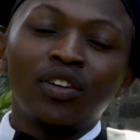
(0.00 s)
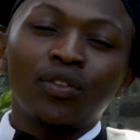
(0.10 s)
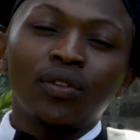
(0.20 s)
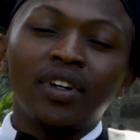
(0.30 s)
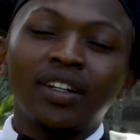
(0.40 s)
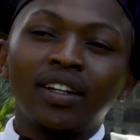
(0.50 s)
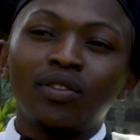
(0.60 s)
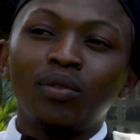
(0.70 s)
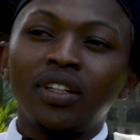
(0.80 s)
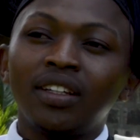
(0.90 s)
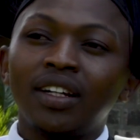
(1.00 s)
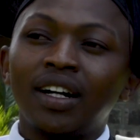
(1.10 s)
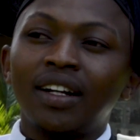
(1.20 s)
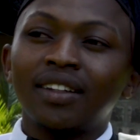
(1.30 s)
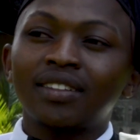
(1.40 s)
so that as we
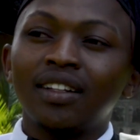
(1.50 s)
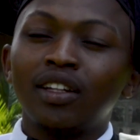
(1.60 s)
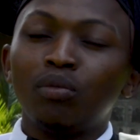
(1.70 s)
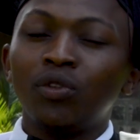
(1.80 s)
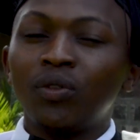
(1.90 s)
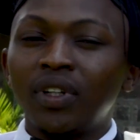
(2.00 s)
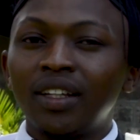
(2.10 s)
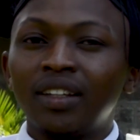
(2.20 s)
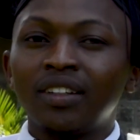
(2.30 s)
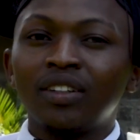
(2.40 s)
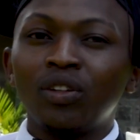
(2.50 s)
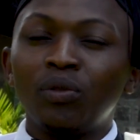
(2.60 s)
understand the book together,